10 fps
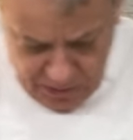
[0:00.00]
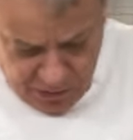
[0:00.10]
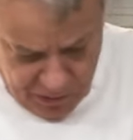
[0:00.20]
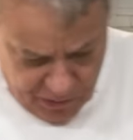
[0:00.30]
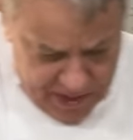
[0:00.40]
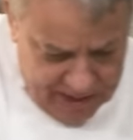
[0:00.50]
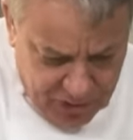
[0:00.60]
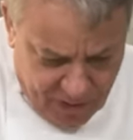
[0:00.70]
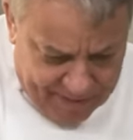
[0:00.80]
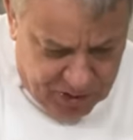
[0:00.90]
to
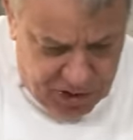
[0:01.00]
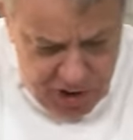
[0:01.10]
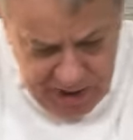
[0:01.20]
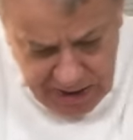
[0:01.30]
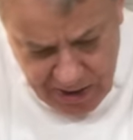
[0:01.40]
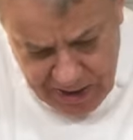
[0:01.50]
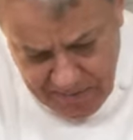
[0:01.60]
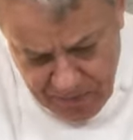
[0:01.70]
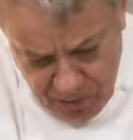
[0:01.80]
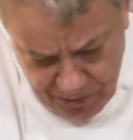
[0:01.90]
have a dirty cutting
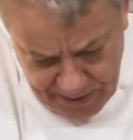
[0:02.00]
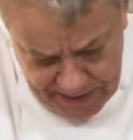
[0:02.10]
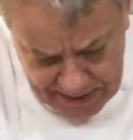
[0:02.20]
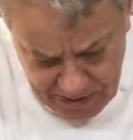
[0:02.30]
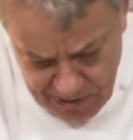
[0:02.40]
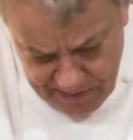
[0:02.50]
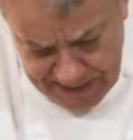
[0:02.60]
board, and you know when